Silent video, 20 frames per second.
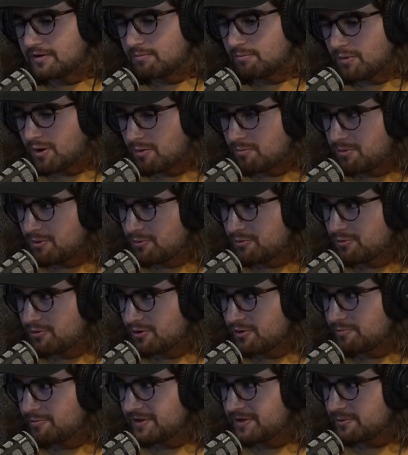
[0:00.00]
Mobile
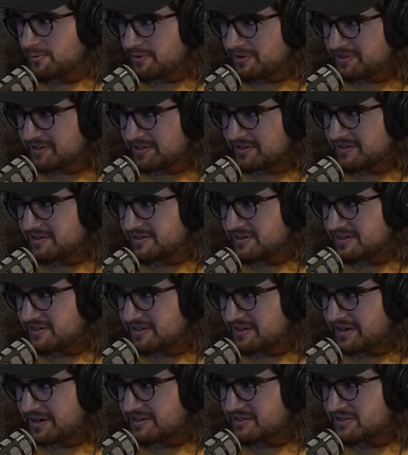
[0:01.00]
grooming? What, did
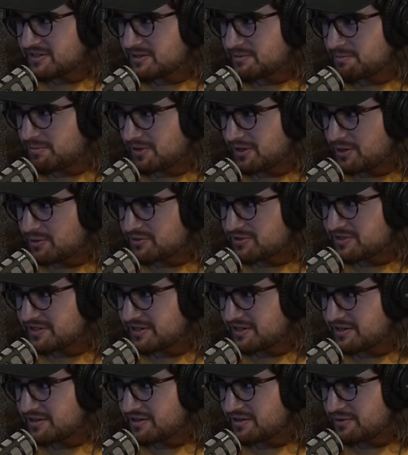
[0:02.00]
Nancy Pelosi
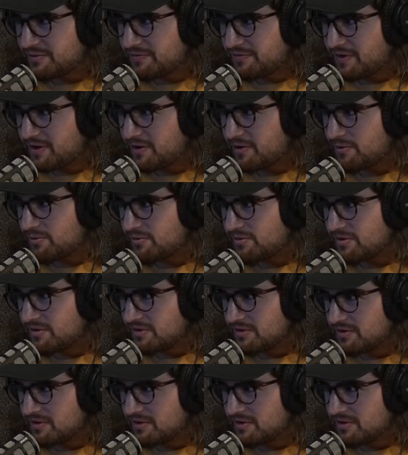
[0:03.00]
get a new phone?